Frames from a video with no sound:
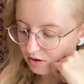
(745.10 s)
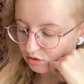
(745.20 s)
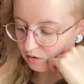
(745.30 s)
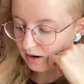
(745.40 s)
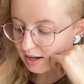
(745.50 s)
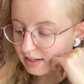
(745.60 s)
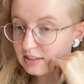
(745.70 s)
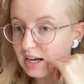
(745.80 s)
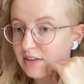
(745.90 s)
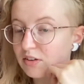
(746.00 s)
So I like
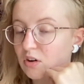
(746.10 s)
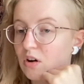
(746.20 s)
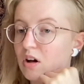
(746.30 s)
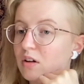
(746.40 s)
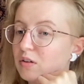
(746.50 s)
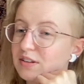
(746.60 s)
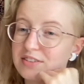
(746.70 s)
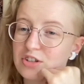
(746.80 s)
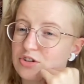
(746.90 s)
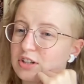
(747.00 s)
to have a call, or
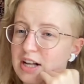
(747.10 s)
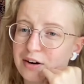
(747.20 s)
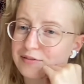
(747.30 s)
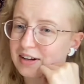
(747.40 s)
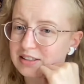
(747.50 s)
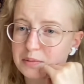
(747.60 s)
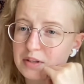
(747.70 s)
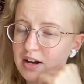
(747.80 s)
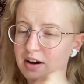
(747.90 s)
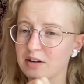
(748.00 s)
even just to clarify some of
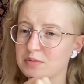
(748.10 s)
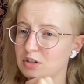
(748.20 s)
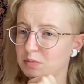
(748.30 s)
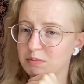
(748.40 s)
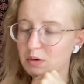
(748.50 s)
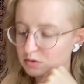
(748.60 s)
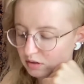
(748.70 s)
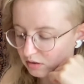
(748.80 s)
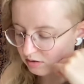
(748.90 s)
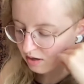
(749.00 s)
the items in the
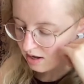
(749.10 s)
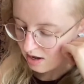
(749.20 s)
proposals.